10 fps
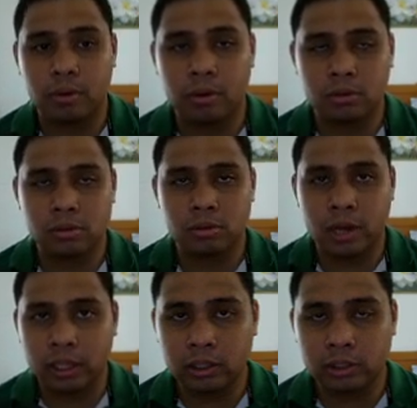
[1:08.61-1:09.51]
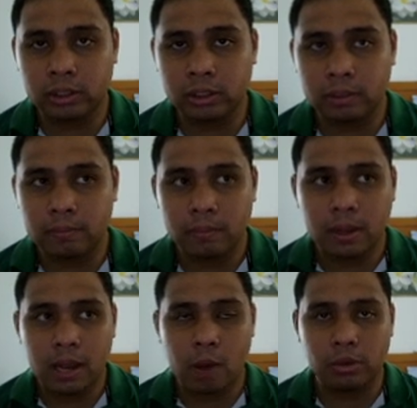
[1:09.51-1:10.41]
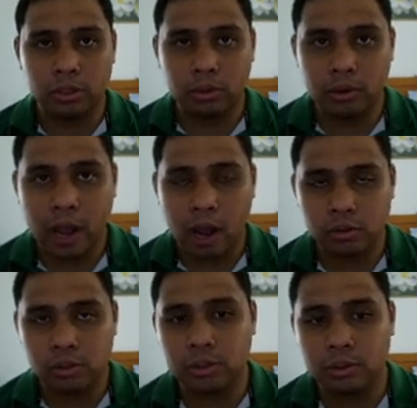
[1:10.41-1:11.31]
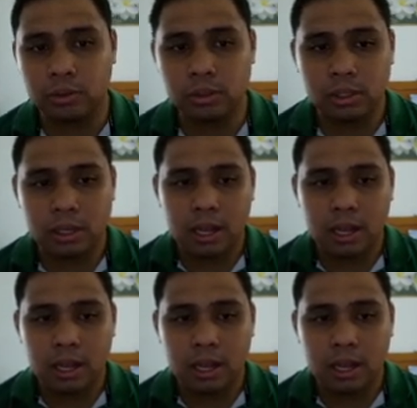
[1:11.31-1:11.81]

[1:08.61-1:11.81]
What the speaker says: So later, I will show you how to use